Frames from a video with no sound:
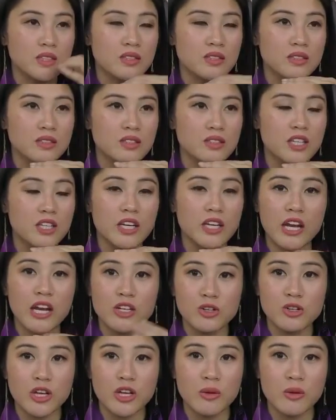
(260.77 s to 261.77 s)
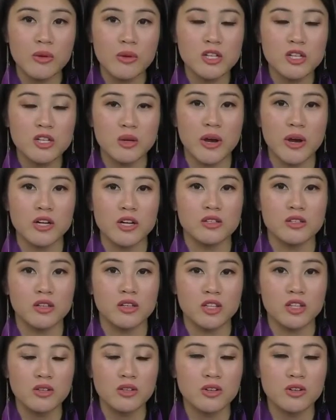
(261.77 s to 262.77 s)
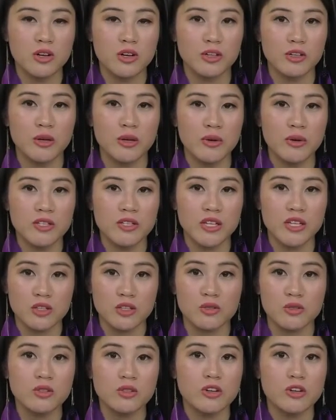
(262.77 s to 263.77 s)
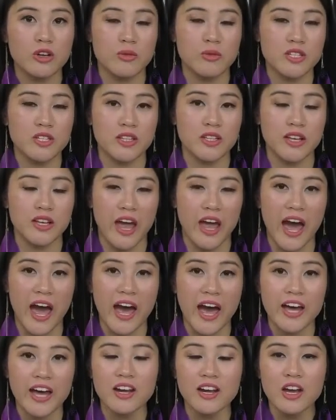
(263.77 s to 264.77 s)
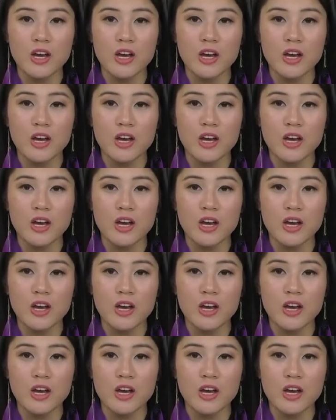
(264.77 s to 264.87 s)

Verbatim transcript: teenager image compared to the cute girl image, like schoolgirl image that they had.